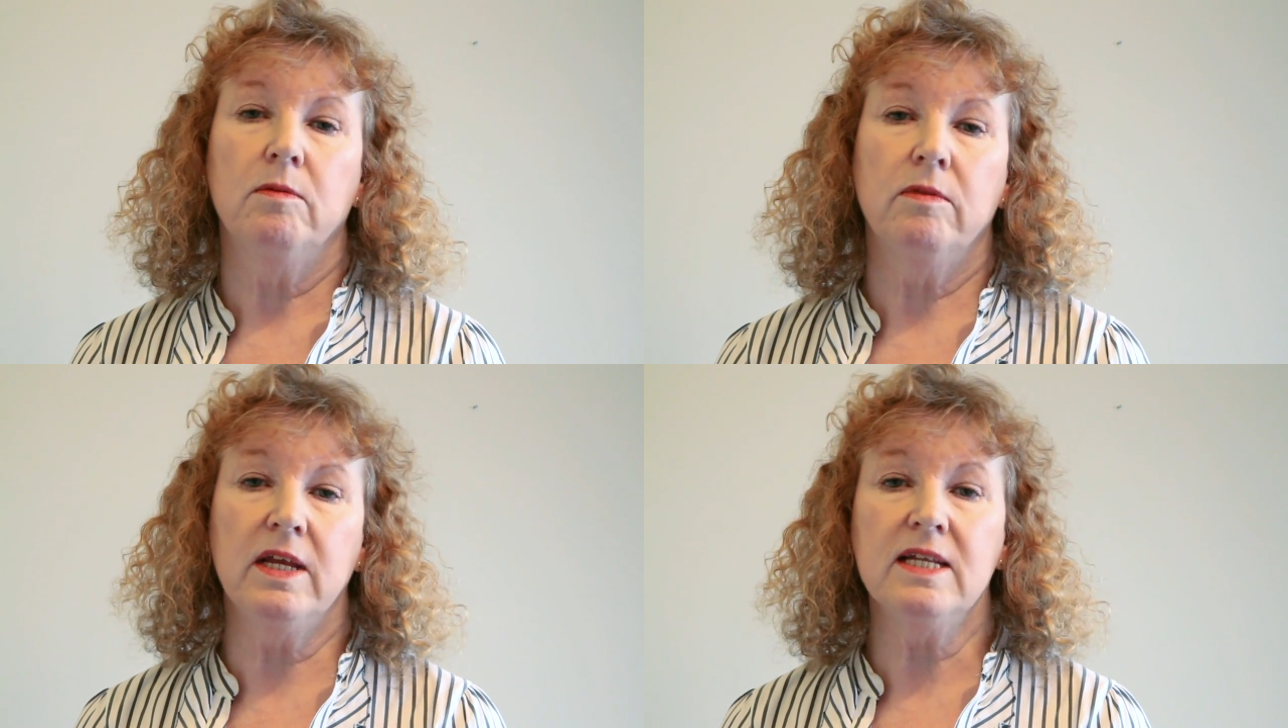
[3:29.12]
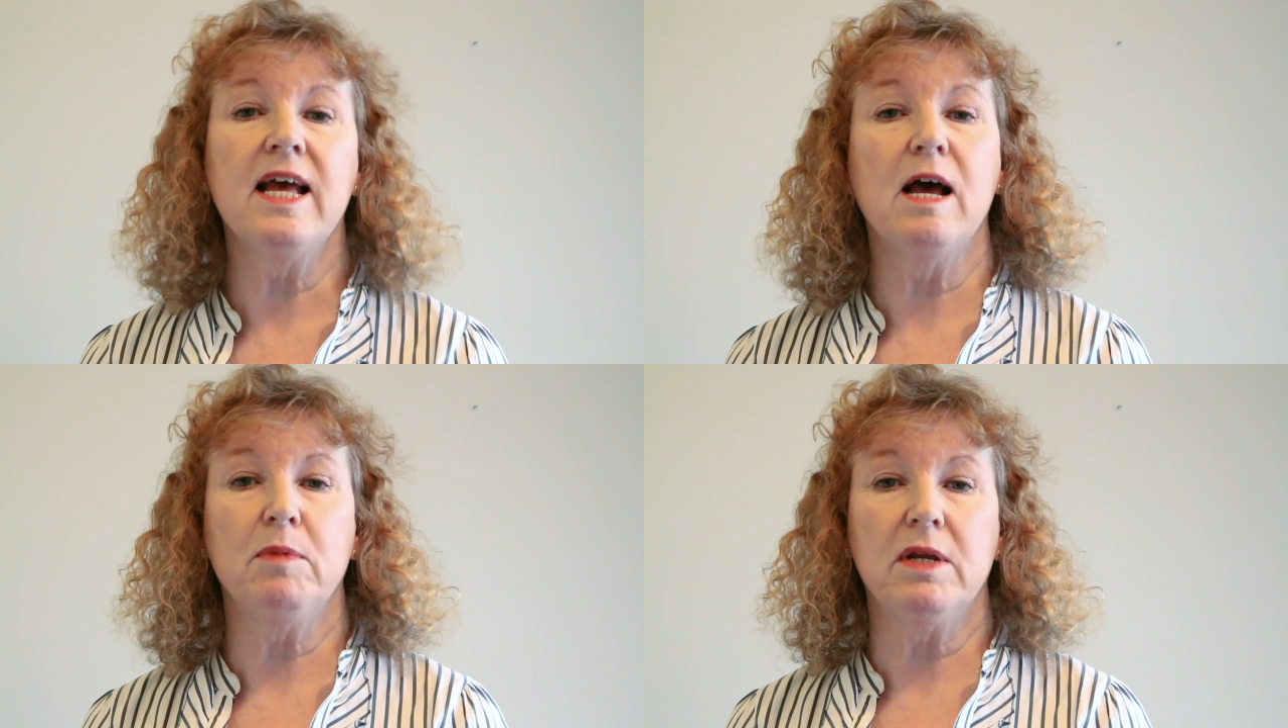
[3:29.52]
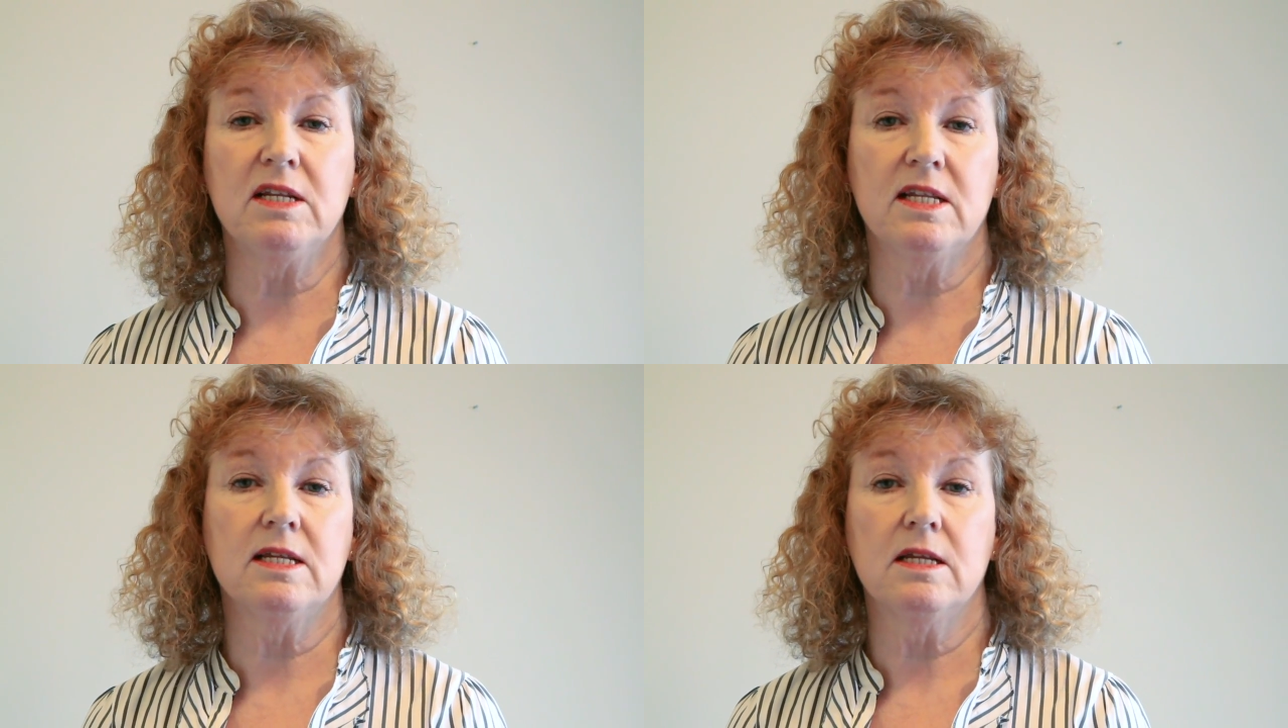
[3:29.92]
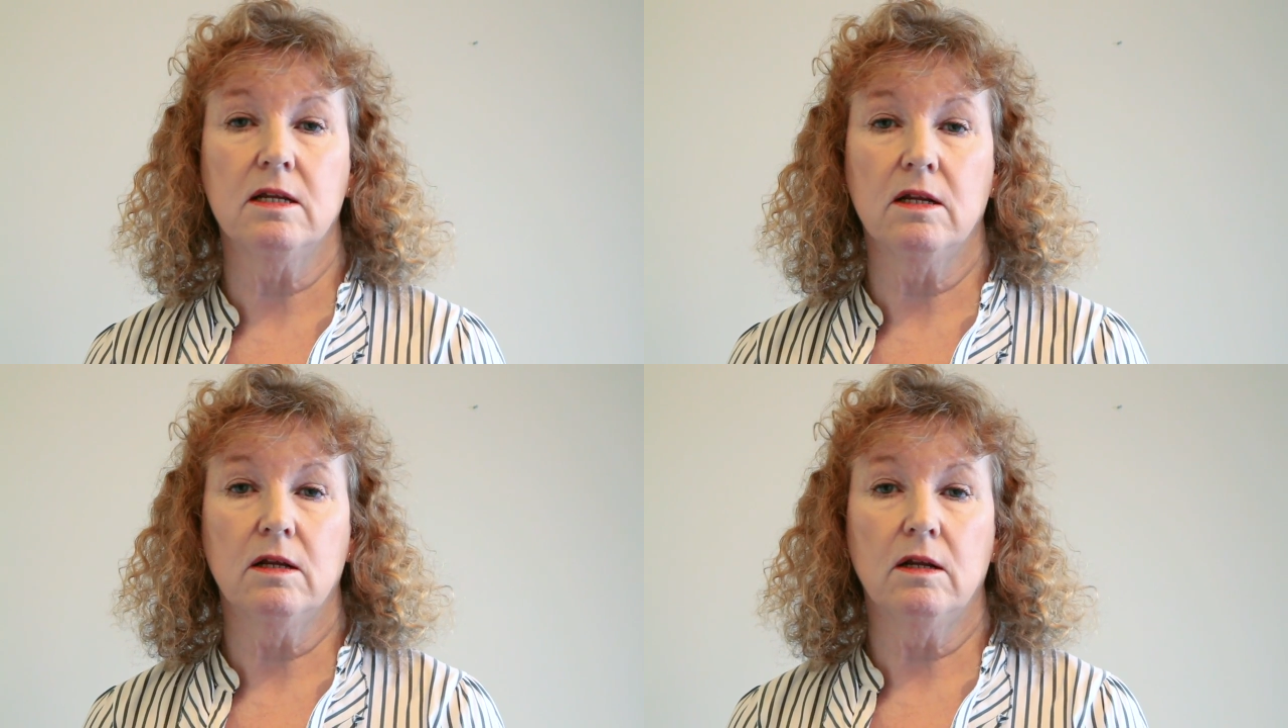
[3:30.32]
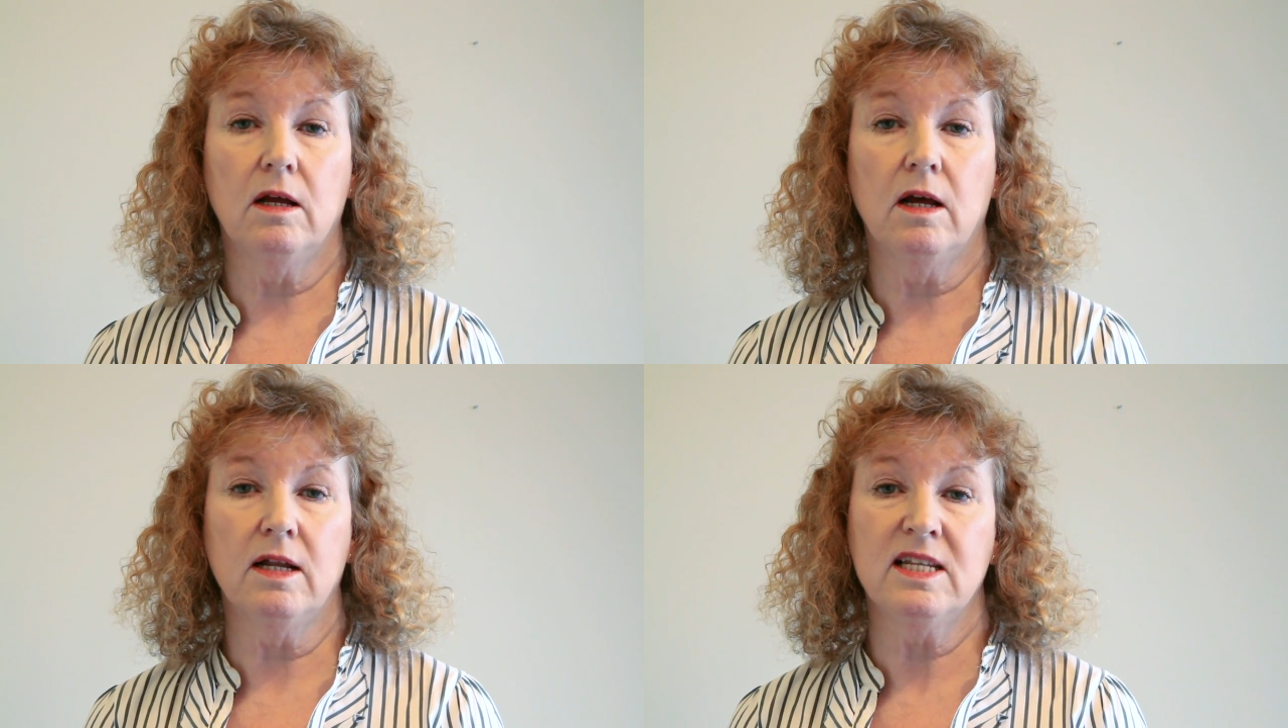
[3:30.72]
These habits
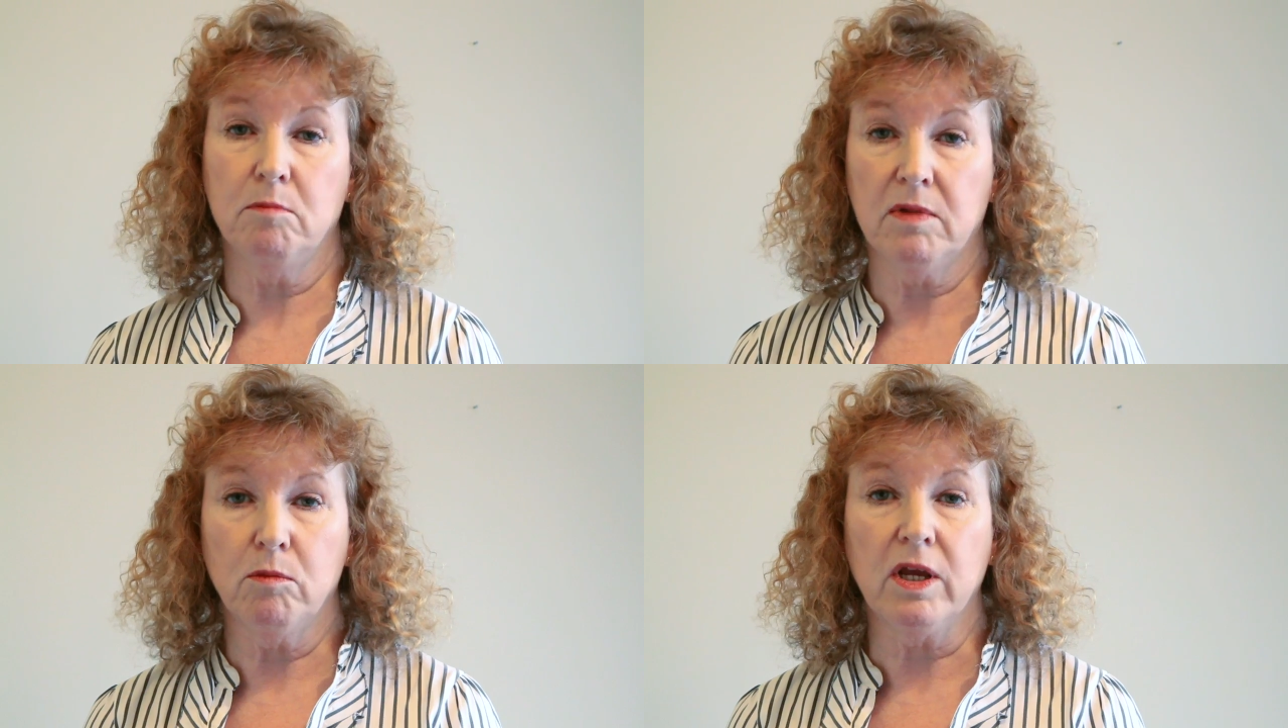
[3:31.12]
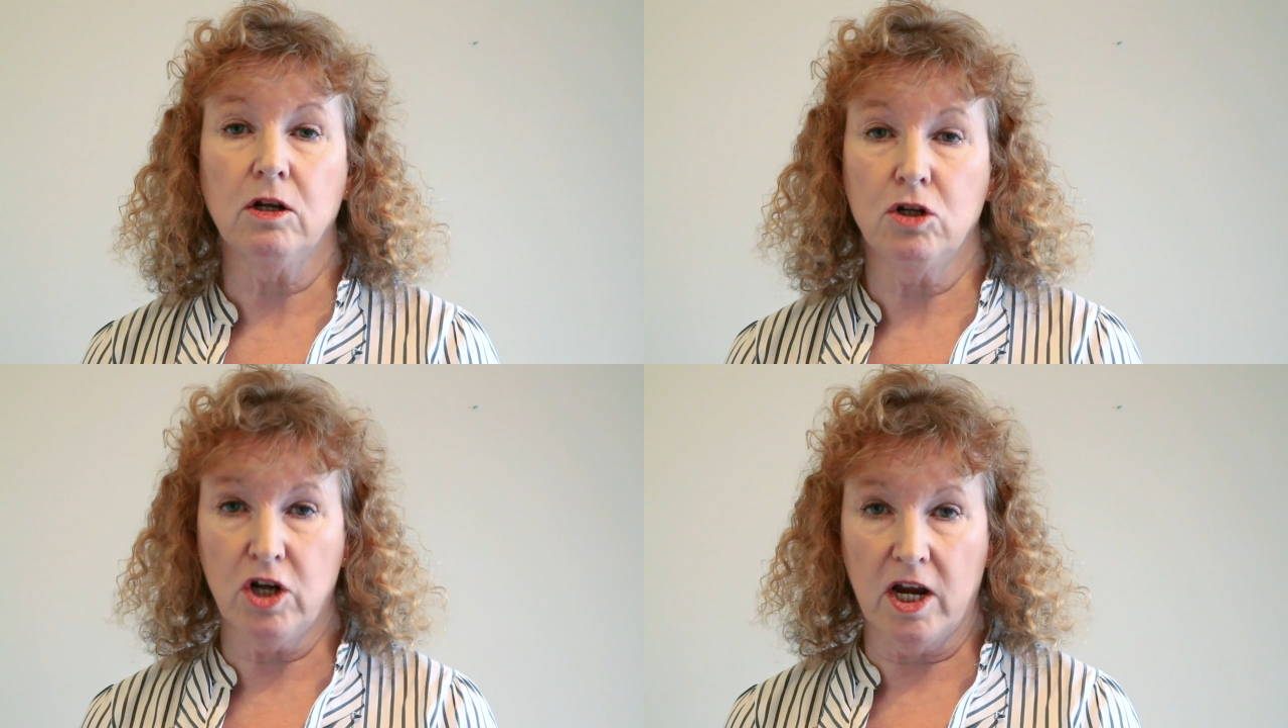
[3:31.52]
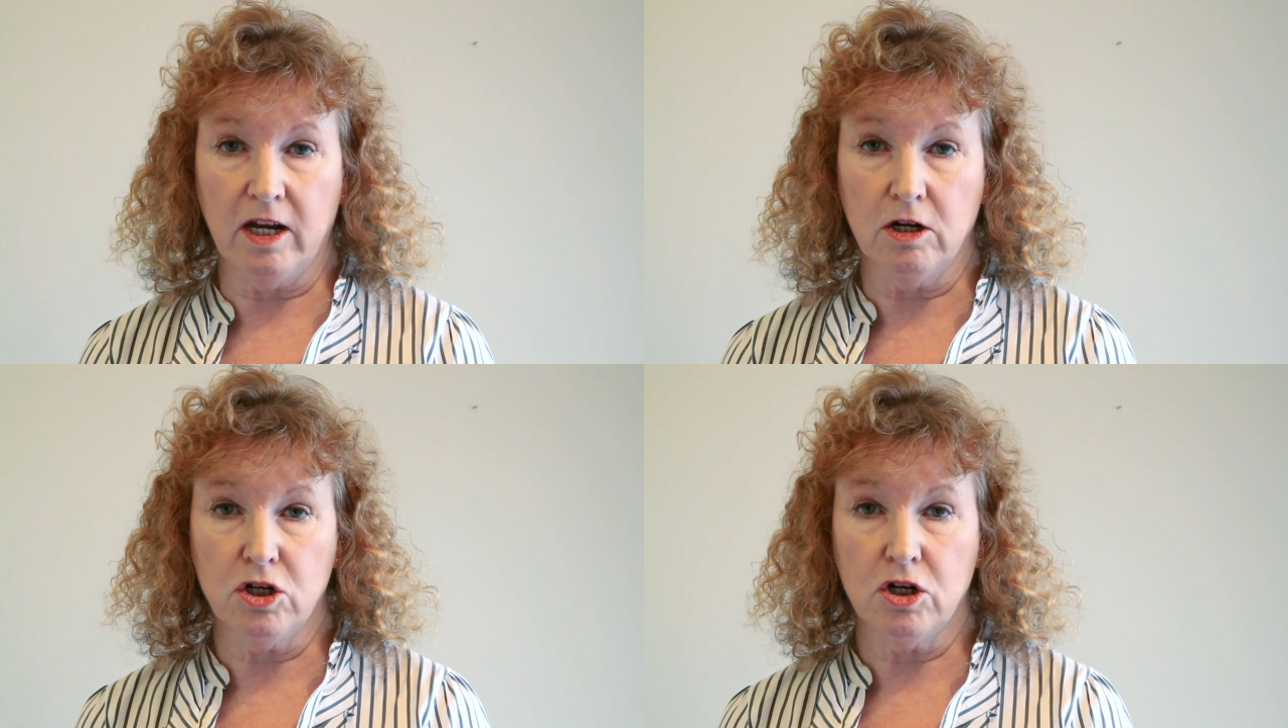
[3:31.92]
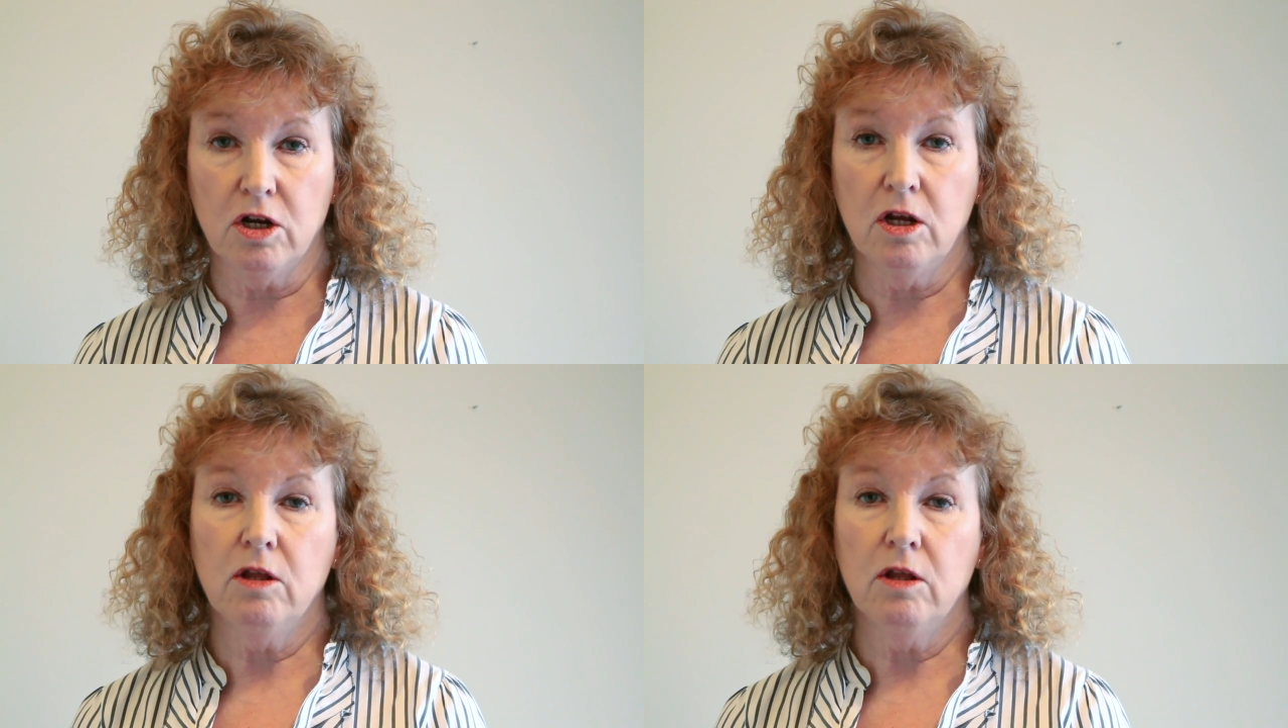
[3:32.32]
are something we can change.